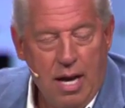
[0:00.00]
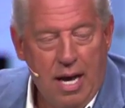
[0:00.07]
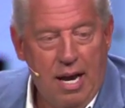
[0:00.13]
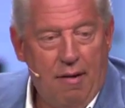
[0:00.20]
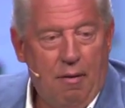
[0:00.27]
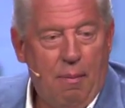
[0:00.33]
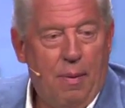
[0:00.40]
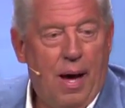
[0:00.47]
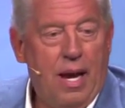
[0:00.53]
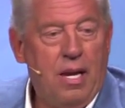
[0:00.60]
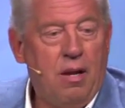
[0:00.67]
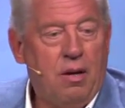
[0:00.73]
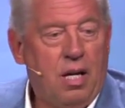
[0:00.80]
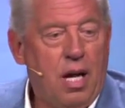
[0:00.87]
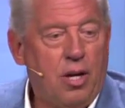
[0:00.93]
and everybody in
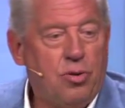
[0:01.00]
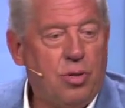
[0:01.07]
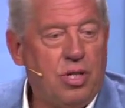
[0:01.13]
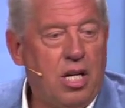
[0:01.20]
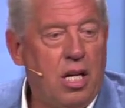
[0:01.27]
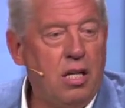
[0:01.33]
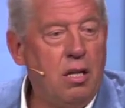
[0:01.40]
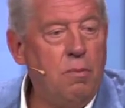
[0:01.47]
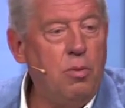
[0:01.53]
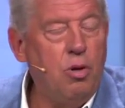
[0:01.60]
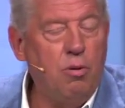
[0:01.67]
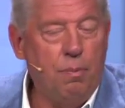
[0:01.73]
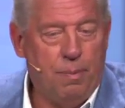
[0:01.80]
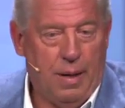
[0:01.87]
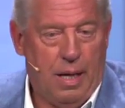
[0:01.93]
the country's hitting the
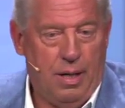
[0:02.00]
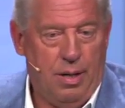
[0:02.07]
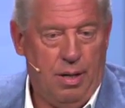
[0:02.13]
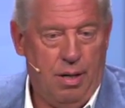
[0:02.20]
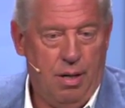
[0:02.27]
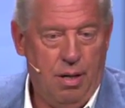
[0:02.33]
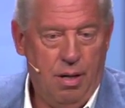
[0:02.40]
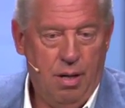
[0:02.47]
mute button.